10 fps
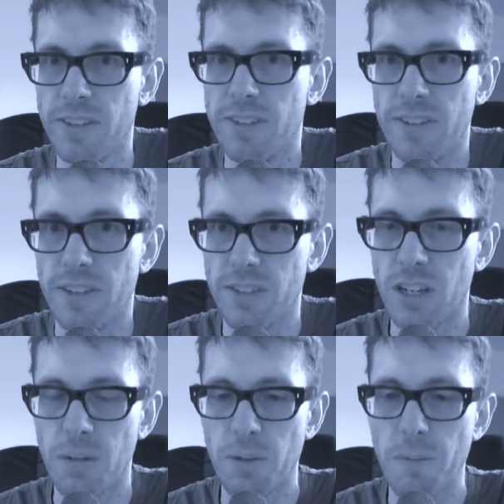It's going
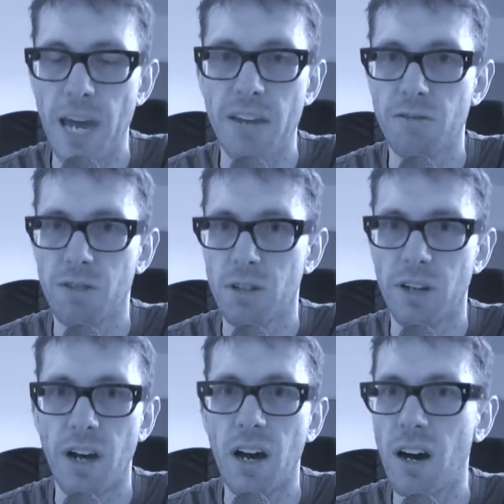to be painful and
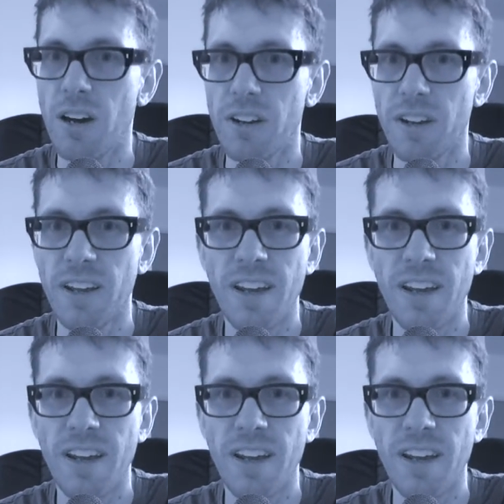hard, and